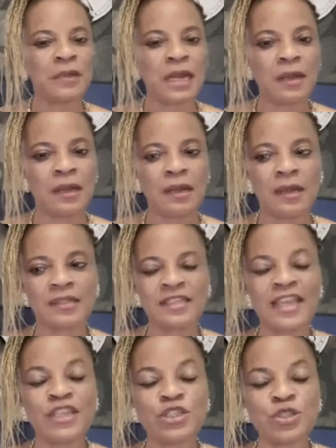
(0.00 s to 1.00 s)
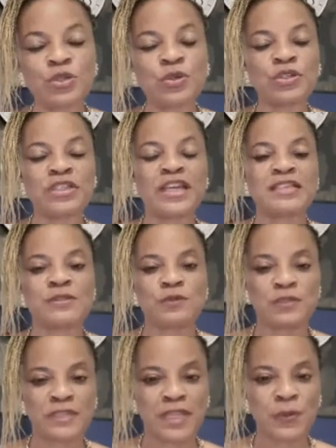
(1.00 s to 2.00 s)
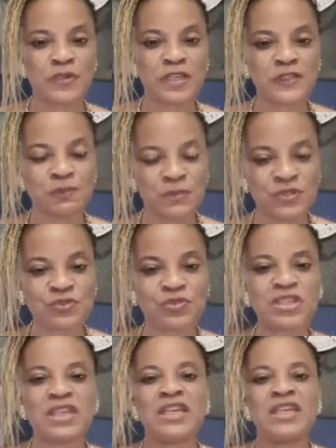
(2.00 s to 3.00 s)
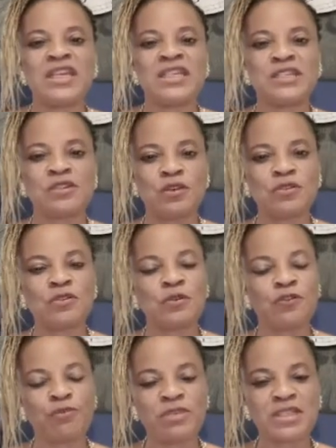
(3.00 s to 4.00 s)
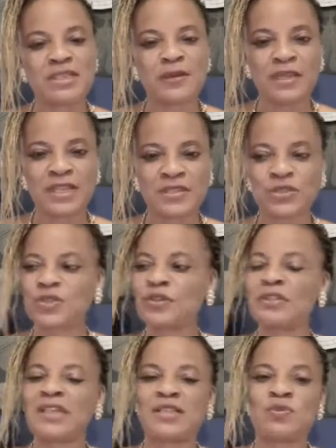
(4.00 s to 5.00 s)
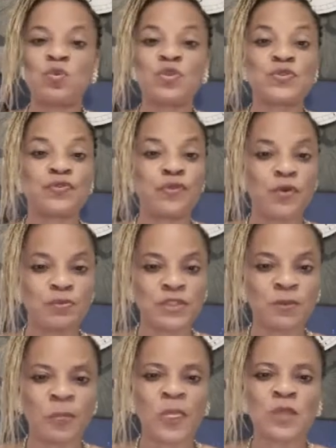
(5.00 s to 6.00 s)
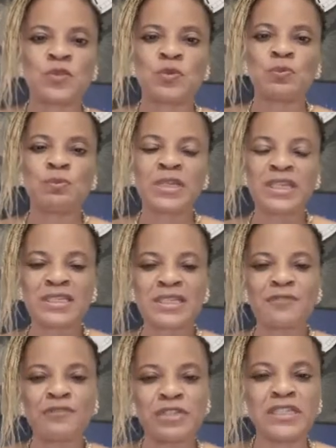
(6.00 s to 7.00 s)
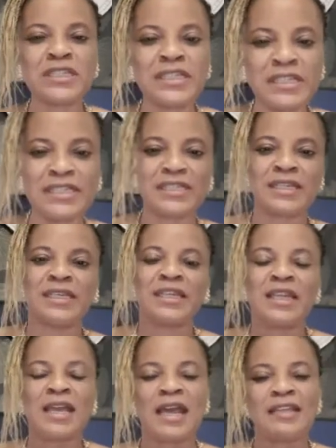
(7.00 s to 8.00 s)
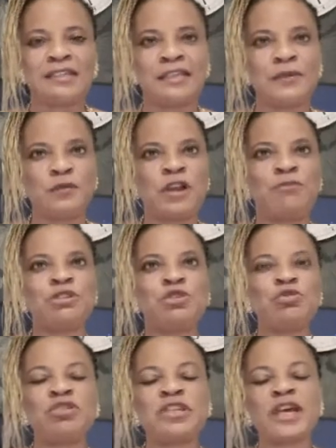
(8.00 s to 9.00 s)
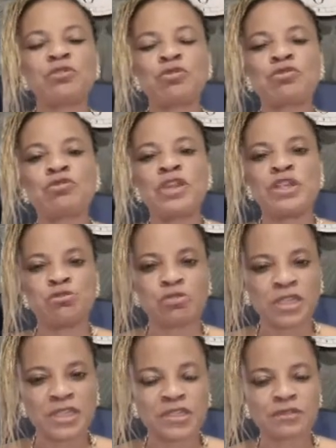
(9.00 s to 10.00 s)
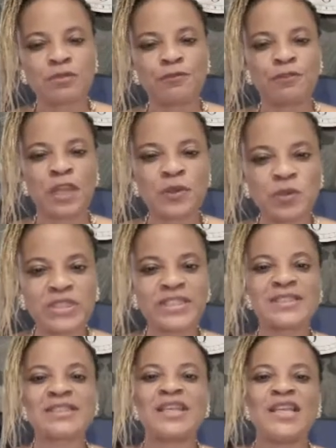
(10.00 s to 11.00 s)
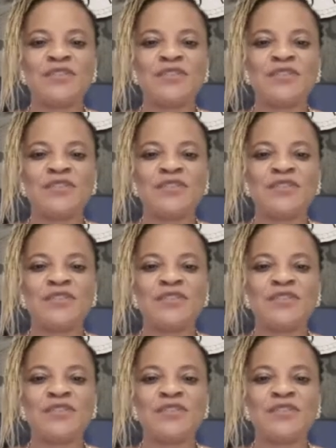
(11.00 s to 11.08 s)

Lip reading: NGO under the Hosanna Winners Ministry, the non-governmental organization that was formed to cater for the needy. And we have been doing that through education of languages.